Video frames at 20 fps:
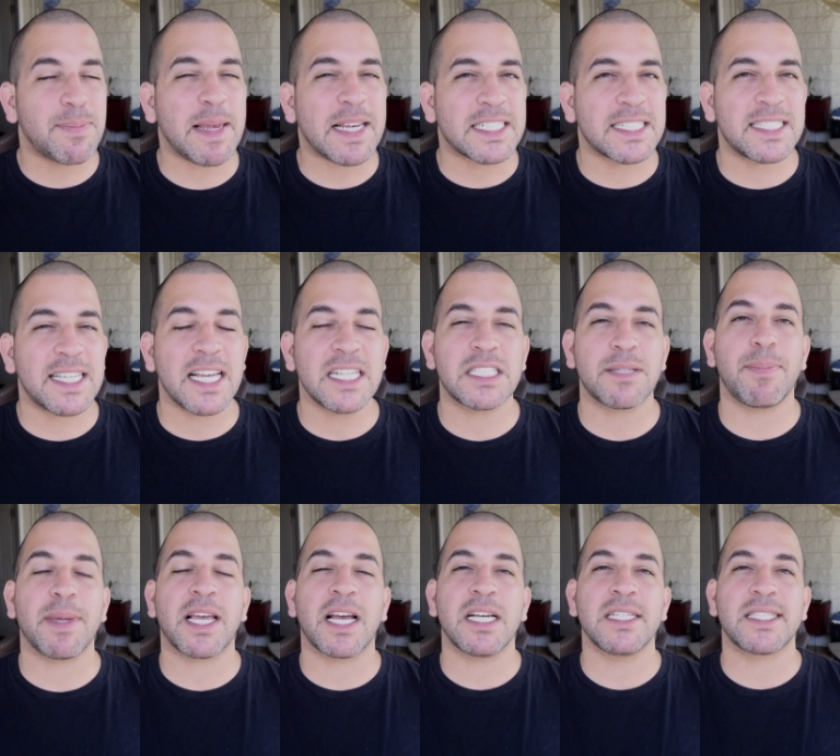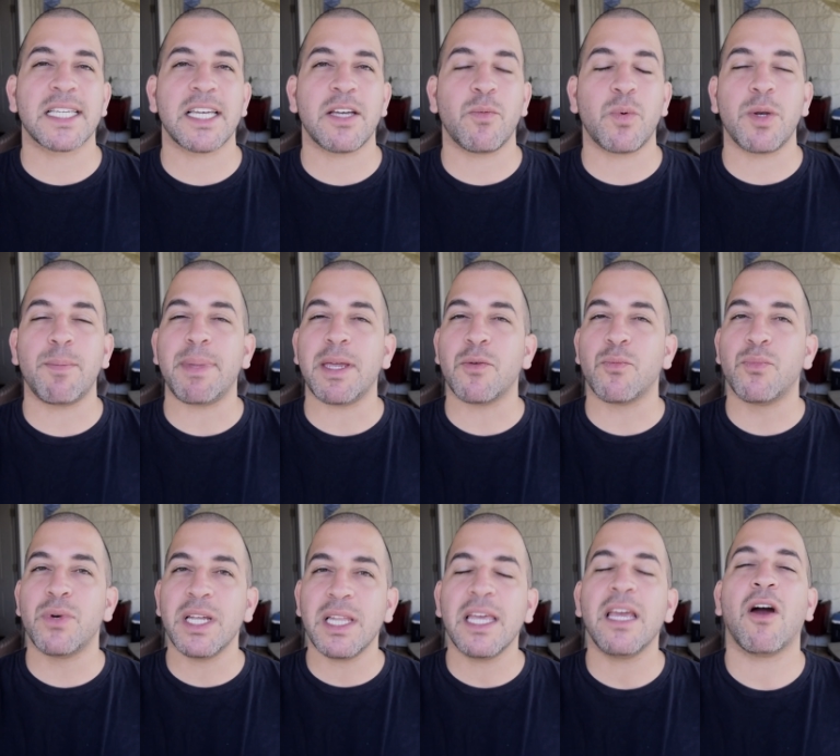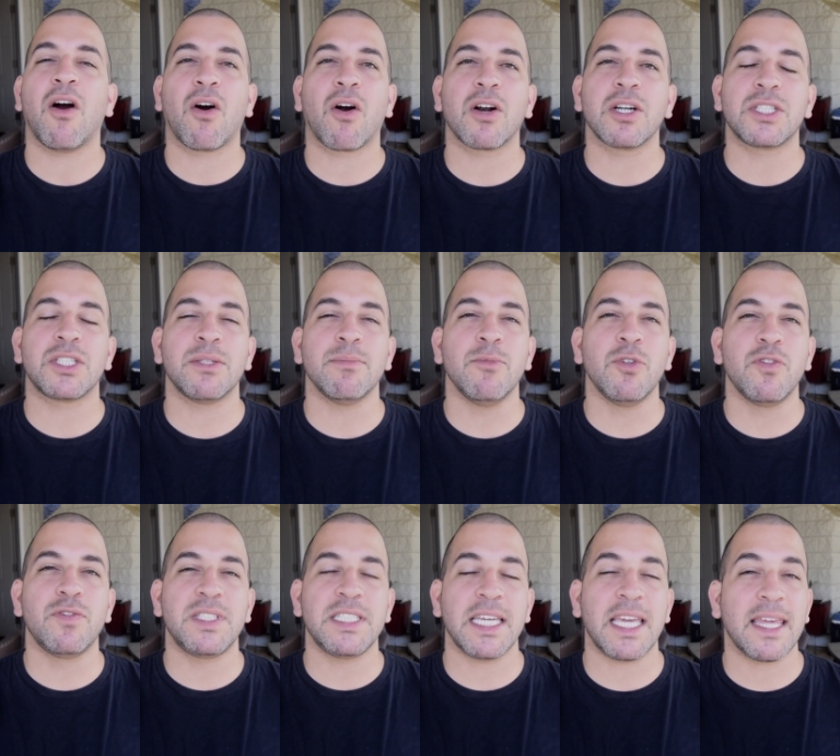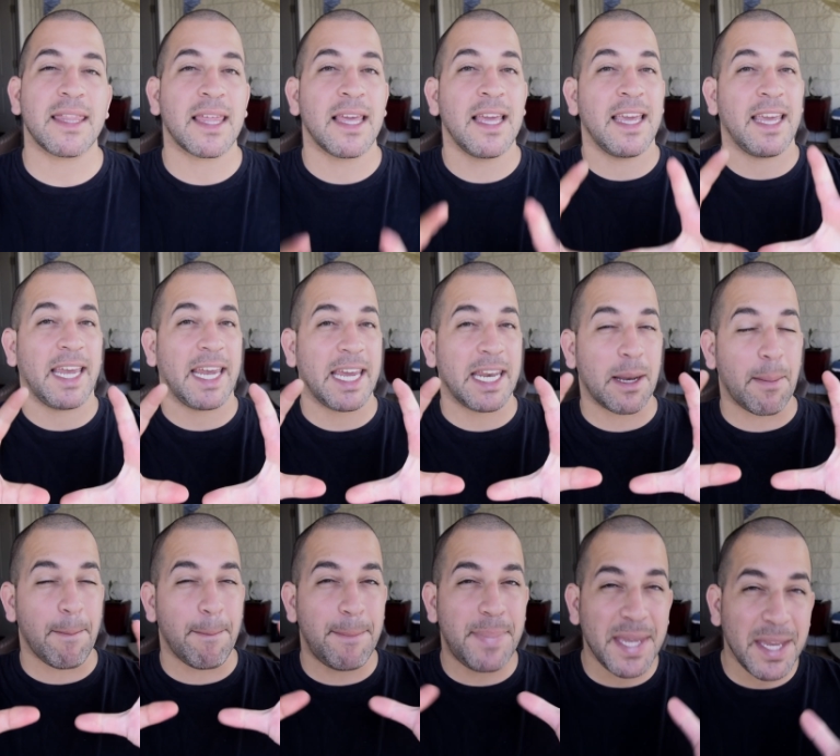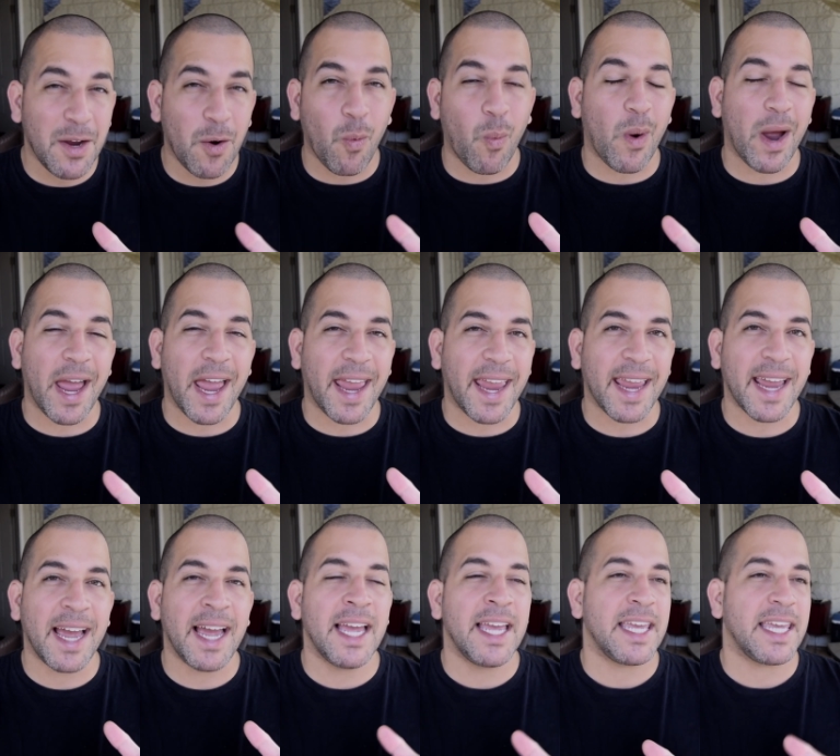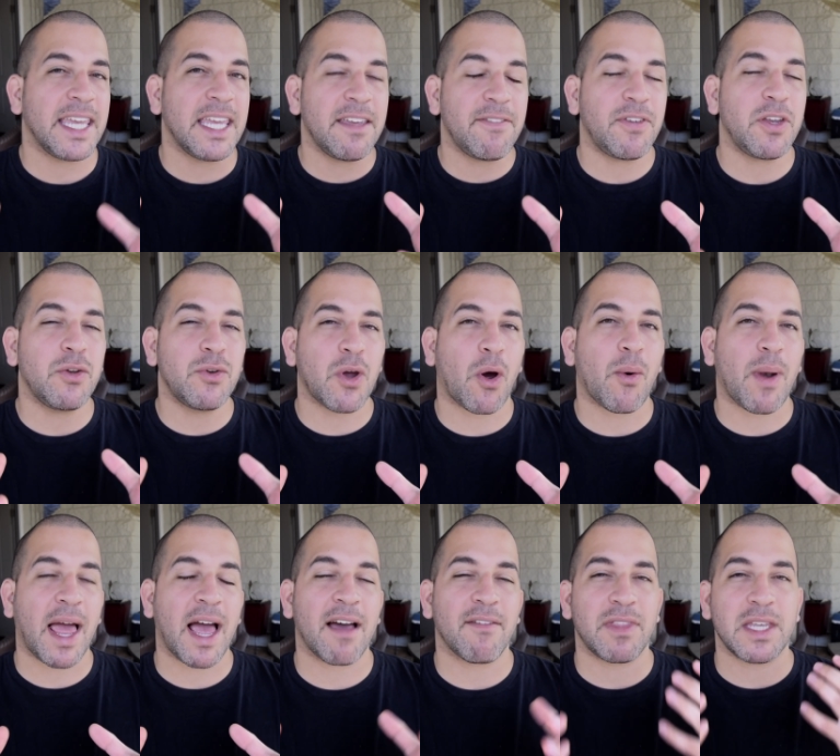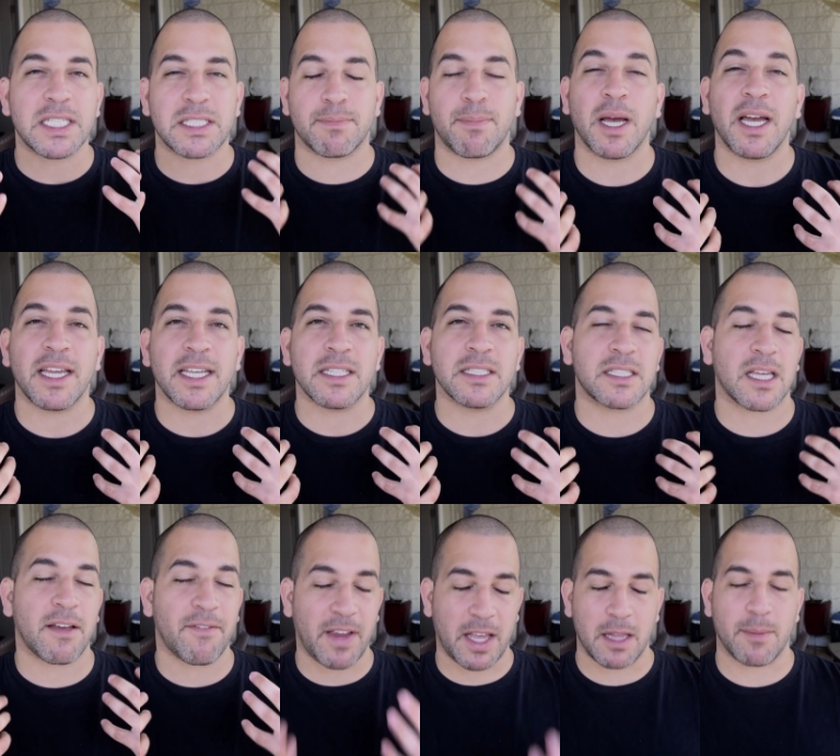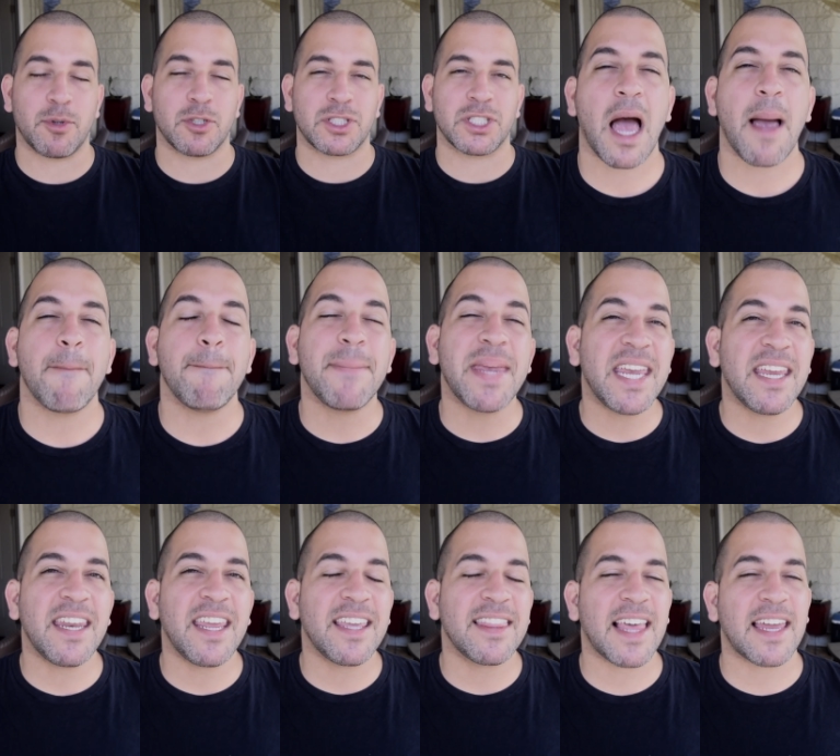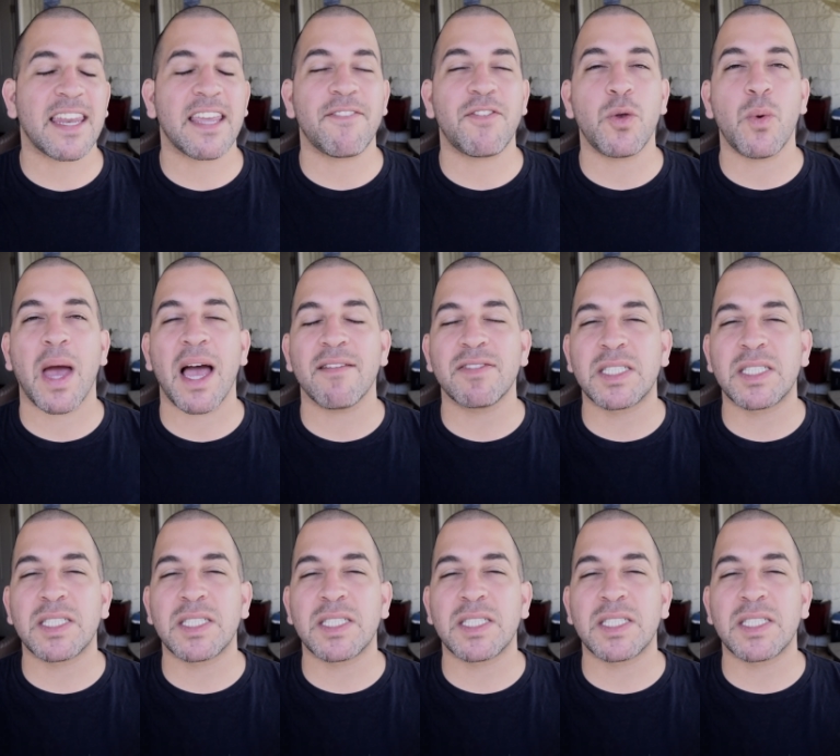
makes sense because it would be really hard to move teeth in a big way if you don't have these buttons available to you. Meaning that if you have